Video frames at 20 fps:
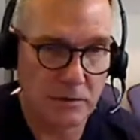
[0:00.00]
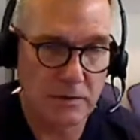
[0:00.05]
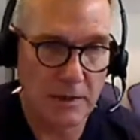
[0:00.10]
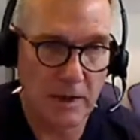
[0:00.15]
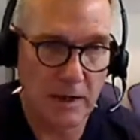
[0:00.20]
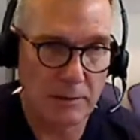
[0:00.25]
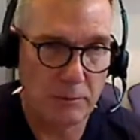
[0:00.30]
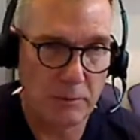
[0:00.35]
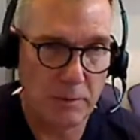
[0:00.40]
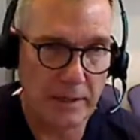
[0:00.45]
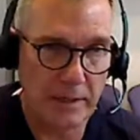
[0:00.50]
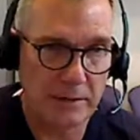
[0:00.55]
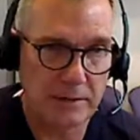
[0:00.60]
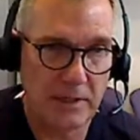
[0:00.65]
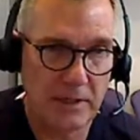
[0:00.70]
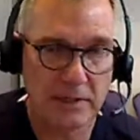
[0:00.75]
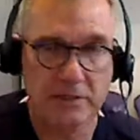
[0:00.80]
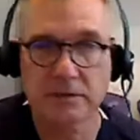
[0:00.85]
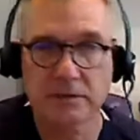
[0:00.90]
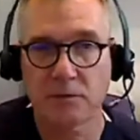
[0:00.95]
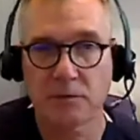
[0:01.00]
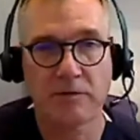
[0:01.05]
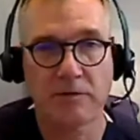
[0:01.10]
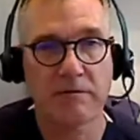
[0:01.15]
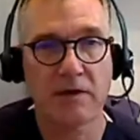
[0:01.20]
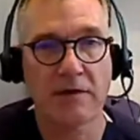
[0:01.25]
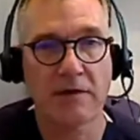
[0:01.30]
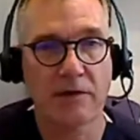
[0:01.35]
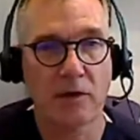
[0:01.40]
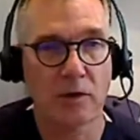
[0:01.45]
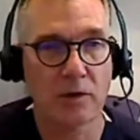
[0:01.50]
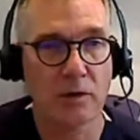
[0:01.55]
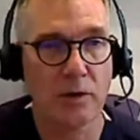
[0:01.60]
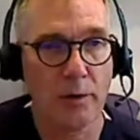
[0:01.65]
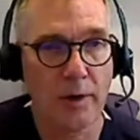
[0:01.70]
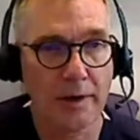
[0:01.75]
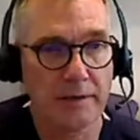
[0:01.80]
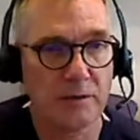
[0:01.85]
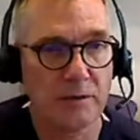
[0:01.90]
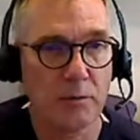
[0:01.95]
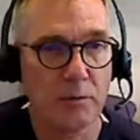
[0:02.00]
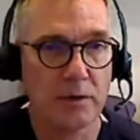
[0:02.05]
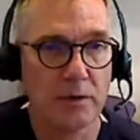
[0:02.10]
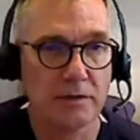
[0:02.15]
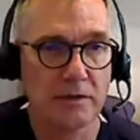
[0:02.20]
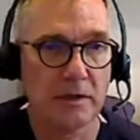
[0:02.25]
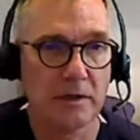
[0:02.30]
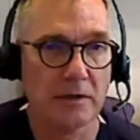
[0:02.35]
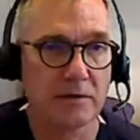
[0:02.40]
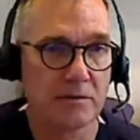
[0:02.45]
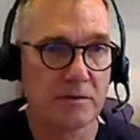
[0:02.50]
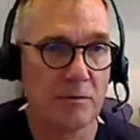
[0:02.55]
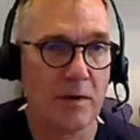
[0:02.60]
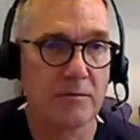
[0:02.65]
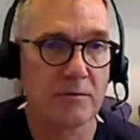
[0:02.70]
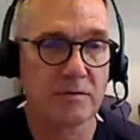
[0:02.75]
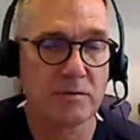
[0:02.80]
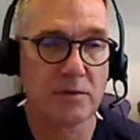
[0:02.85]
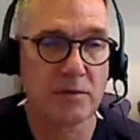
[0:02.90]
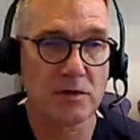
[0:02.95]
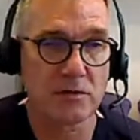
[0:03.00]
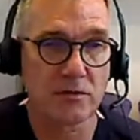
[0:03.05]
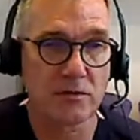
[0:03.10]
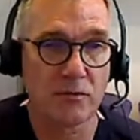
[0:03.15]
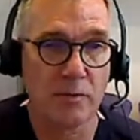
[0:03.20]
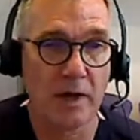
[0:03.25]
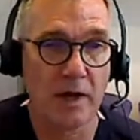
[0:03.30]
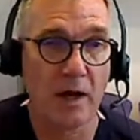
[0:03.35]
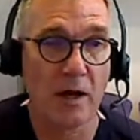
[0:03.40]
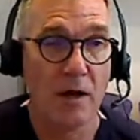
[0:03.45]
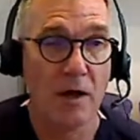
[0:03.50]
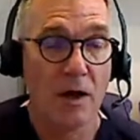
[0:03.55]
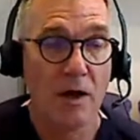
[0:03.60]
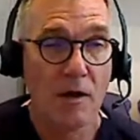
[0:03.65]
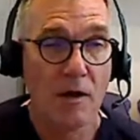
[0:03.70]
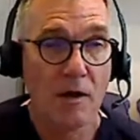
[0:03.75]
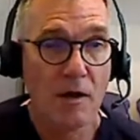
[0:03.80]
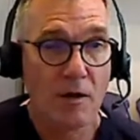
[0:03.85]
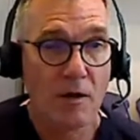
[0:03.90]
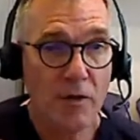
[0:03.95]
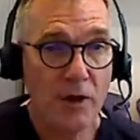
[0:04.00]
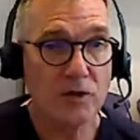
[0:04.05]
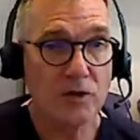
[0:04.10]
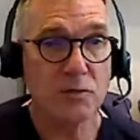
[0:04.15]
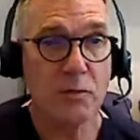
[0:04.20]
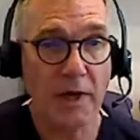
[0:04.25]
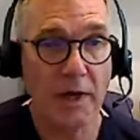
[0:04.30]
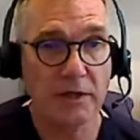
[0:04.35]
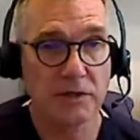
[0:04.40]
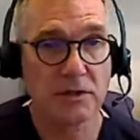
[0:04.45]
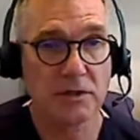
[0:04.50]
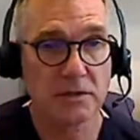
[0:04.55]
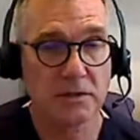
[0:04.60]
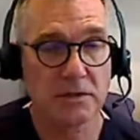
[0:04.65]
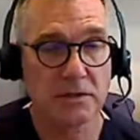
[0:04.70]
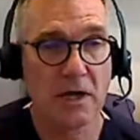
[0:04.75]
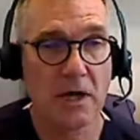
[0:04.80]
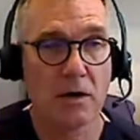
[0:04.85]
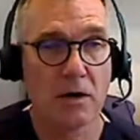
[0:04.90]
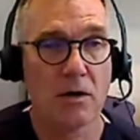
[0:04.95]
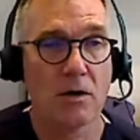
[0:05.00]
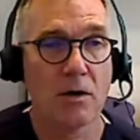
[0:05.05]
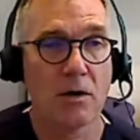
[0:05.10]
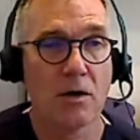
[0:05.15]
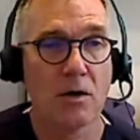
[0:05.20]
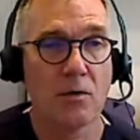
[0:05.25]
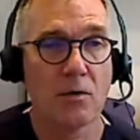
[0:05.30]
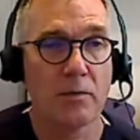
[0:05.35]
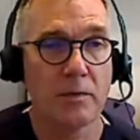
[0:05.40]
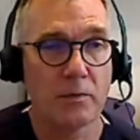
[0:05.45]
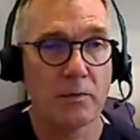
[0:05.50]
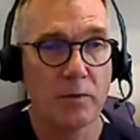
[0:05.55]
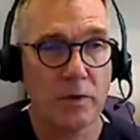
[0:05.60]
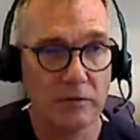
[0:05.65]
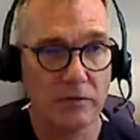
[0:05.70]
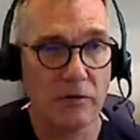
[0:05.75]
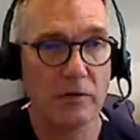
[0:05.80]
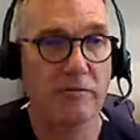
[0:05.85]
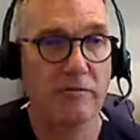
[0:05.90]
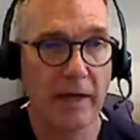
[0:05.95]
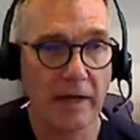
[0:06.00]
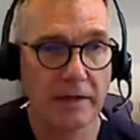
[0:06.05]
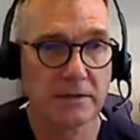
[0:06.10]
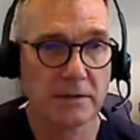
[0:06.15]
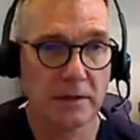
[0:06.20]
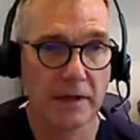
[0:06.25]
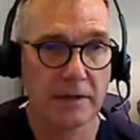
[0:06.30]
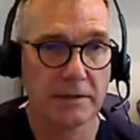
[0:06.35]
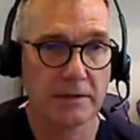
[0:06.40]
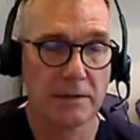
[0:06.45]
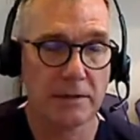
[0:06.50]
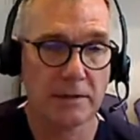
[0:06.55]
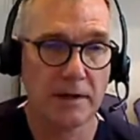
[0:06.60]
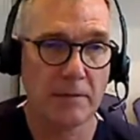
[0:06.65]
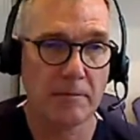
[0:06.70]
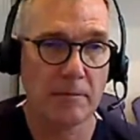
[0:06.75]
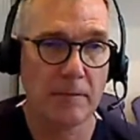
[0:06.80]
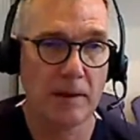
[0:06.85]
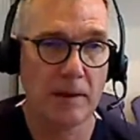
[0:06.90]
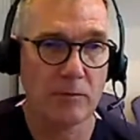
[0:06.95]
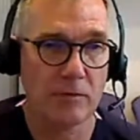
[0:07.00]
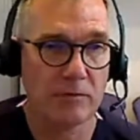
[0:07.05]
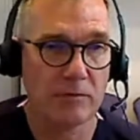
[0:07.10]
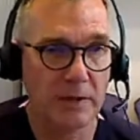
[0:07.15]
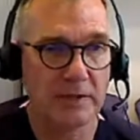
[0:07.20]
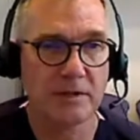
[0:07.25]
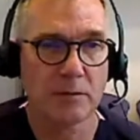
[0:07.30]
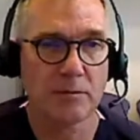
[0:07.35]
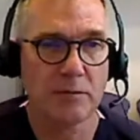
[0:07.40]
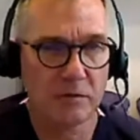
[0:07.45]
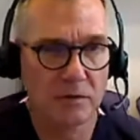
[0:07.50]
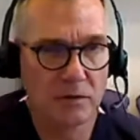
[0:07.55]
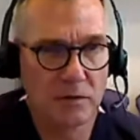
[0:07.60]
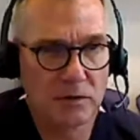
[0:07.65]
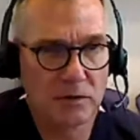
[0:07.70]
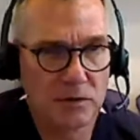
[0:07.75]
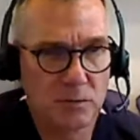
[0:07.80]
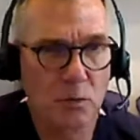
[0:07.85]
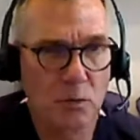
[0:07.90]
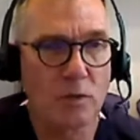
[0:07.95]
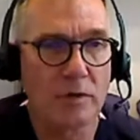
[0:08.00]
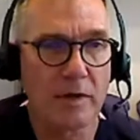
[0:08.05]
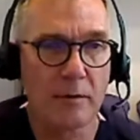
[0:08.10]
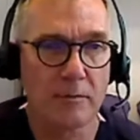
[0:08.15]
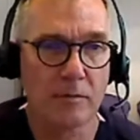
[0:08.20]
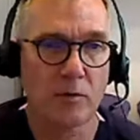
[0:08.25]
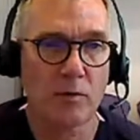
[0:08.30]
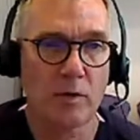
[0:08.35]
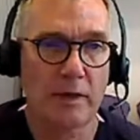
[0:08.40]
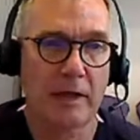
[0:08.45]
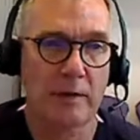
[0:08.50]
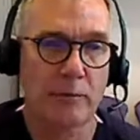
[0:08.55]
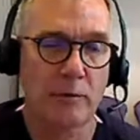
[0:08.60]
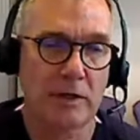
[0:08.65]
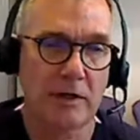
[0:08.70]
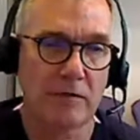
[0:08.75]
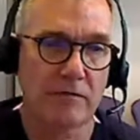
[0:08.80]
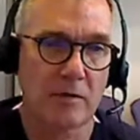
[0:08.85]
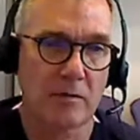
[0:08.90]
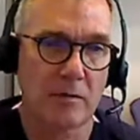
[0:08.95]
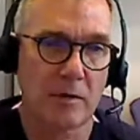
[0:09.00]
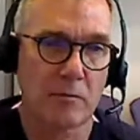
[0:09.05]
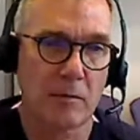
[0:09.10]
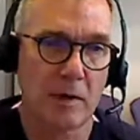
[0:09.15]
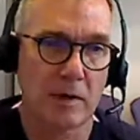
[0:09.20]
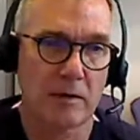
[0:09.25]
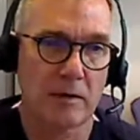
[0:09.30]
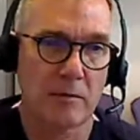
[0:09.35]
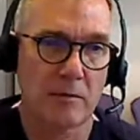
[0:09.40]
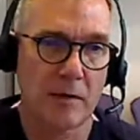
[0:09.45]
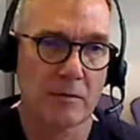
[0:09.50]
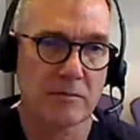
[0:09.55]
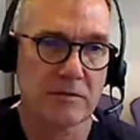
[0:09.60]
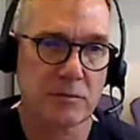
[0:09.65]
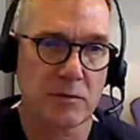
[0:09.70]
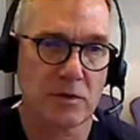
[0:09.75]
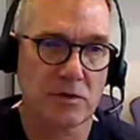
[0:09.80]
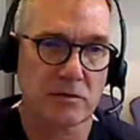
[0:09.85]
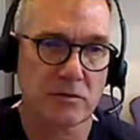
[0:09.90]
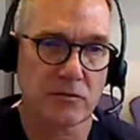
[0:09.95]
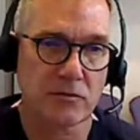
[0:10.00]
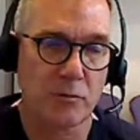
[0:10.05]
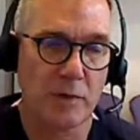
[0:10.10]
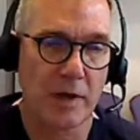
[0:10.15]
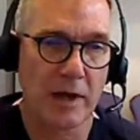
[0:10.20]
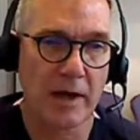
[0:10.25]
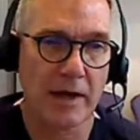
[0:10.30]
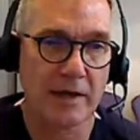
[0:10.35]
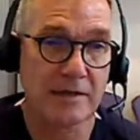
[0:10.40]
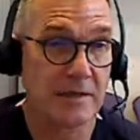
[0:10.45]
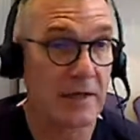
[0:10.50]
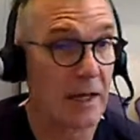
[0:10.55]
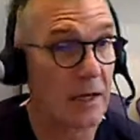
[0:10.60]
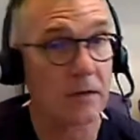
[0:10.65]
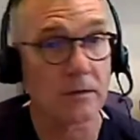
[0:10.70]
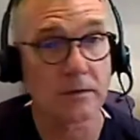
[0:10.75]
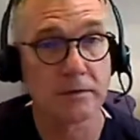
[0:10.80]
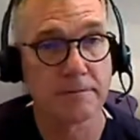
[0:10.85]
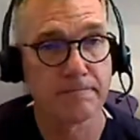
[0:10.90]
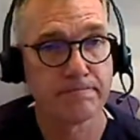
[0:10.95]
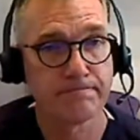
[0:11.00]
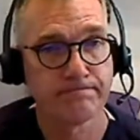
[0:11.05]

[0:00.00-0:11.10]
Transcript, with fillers: uh, blood tests, and we find they've got no antibodies against mumps, measles, and rubella those patients now are we revaccinating them, and we've picked up a, a small number where they, we give them the mumps, uh, measles, and rubella as an adult.